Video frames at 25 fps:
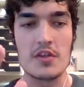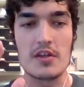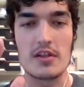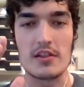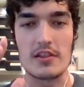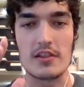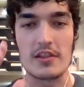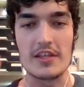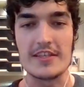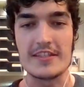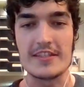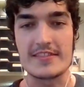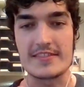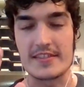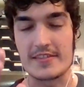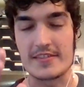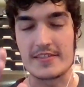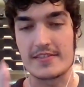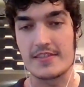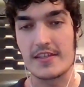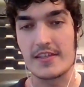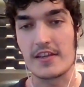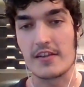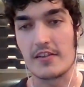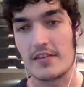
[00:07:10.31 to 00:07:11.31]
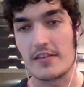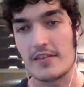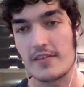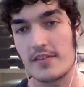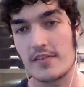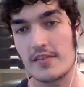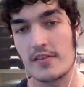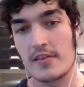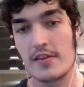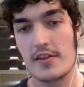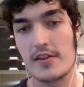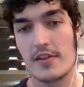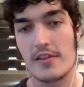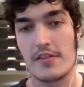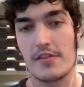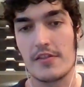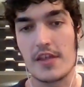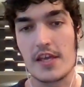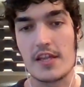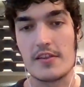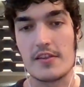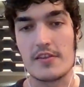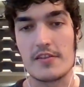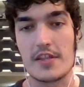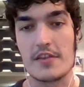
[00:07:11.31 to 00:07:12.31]
leads and sales
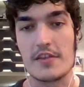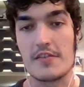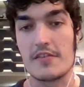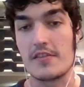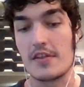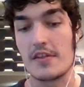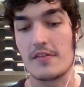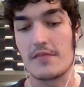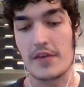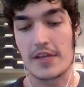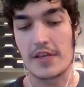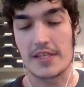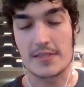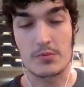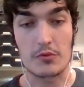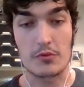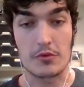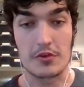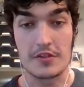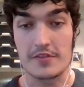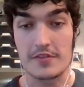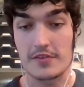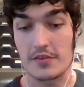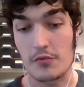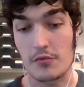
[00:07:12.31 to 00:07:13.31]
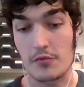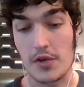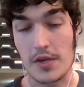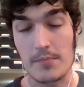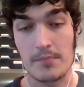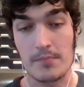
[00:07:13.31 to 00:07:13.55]
than Facebook or Instagram.